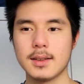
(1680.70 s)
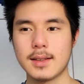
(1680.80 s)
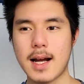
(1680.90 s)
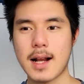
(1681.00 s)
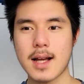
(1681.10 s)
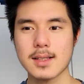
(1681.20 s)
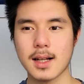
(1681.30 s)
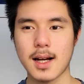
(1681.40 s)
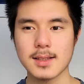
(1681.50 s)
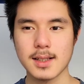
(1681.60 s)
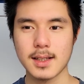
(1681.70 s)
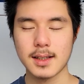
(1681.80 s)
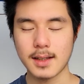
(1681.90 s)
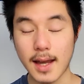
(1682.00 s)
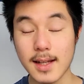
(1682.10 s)
that
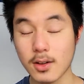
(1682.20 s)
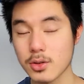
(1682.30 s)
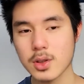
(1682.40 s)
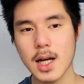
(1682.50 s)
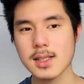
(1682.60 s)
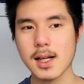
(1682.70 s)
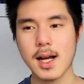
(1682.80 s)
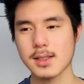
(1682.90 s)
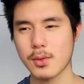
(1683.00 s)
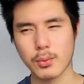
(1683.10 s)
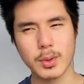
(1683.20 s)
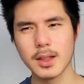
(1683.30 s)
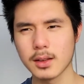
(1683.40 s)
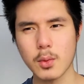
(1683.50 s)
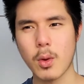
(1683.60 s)
Asakaze, and also Asakaze
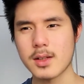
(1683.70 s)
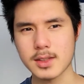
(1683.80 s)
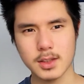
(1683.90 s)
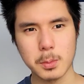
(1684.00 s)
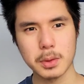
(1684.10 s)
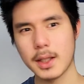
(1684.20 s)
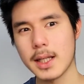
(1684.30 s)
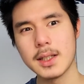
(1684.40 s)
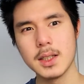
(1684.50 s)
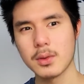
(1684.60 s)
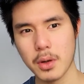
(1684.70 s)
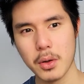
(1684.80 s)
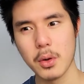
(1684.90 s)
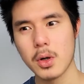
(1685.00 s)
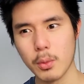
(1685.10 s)
really wanting to play
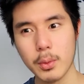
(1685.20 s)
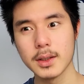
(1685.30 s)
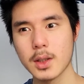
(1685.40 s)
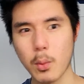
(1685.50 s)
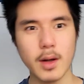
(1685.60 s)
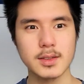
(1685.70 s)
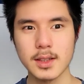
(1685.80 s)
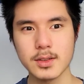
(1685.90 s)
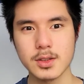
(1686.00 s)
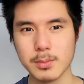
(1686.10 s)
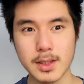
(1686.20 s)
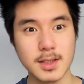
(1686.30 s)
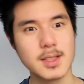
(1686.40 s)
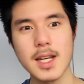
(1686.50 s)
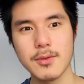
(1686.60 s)
hero, really wanting to be
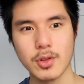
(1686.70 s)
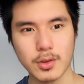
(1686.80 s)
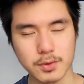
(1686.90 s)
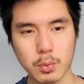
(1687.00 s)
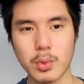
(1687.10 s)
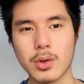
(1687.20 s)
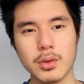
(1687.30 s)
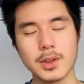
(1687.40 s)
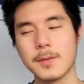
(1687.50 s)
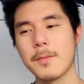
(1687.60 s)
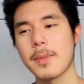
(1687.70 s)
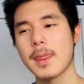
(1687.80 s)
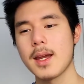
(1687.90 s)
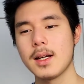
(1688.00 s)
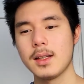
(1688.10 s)
the savior of the world,
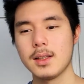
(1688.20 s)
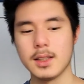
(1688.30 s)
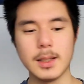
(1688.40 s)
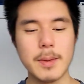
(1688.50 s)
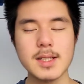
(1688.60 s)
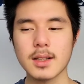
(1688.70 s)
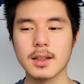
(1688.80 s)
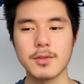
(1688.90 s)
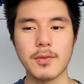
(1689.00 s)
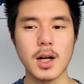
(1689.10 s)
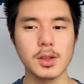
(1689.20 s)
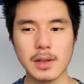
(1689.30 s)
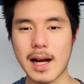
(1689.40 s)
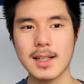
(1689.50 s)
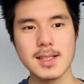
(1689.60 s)
he basically
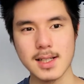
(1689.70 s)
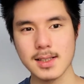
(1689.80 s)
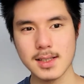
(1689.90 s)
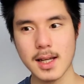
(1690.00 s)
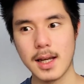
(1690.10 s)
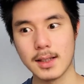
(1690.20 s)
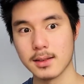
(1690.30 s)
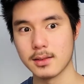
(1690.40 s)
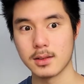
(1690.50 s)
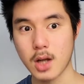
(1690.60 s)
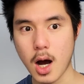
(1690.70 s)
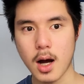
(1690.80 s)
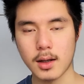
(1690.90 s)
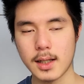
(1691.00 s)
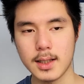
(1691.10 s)
followed Aki-sensei and
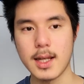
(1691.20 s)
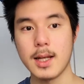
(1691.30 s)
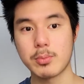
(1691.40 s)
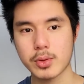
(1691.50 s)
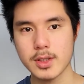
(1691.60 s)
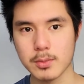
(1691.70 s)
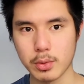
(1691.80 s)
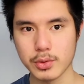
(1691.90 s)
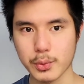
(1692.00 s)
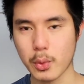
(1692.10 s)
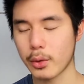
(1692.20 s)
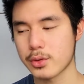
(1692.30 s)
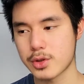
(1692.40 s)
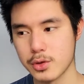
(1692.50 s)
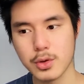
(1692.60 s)
God, aka principles,
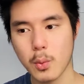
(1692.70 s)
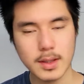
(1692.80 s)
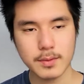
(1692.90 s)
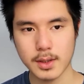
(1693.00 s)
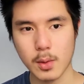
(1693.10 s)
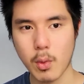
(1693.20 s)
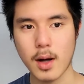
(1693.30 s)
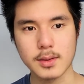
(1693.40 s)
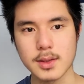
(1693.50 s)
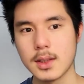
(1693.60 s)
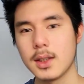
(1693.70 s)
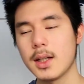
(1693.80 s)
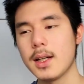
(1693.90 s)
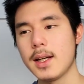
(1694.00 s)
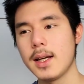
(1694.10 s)
words, to do whatever they want.
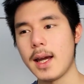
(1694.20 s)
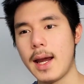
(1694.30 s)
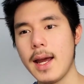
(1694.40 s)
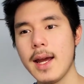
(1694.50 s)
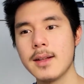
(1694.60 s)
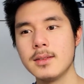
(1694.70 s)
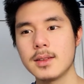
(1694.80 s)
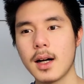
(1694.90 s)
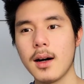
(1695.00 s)
And